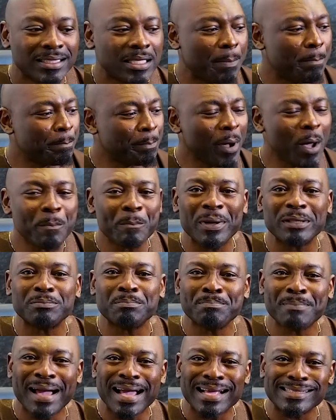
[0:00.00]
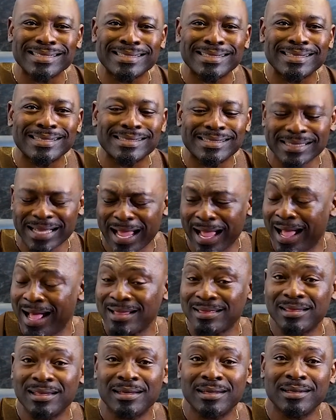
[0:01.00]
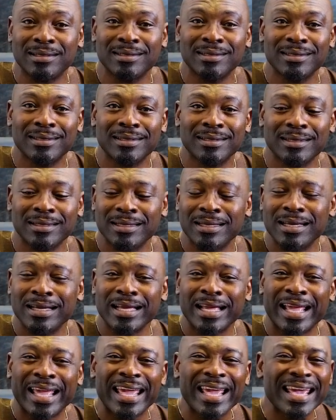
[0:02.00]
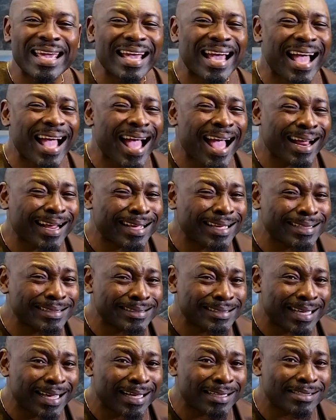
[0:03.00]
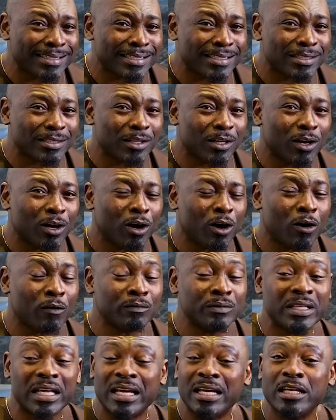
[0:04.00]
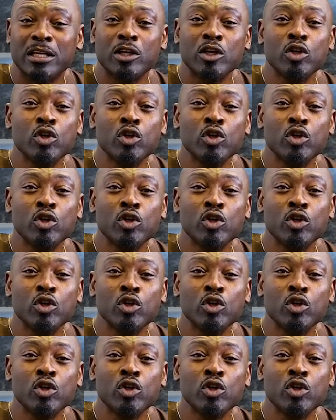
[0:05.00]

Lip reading: The puppet masters are the key architects of the